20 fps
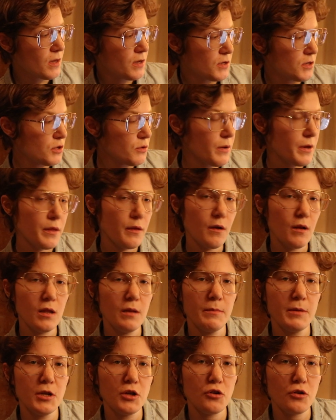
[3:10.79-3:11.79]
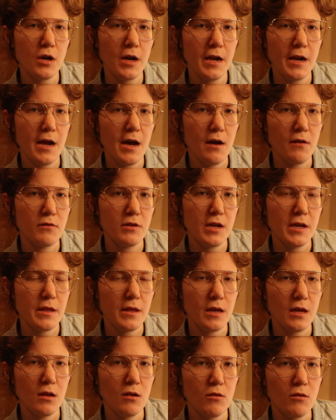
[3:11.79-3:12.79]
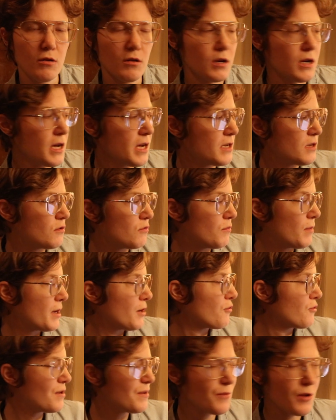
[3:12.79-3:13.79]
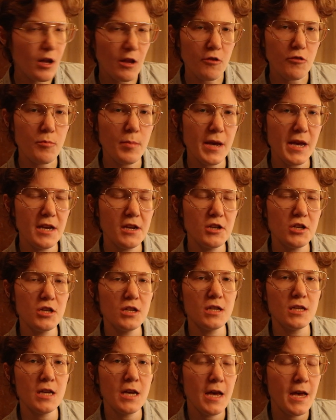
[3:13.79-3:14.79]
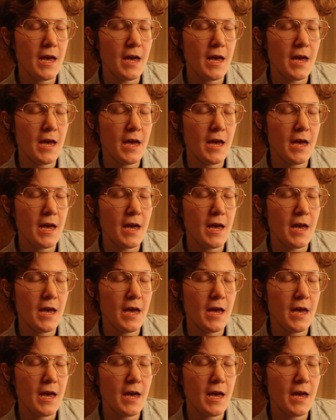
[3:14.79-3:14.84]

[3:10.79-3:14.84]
So I thought, let me try it out. I think it'll look nice with my cream-colored pages.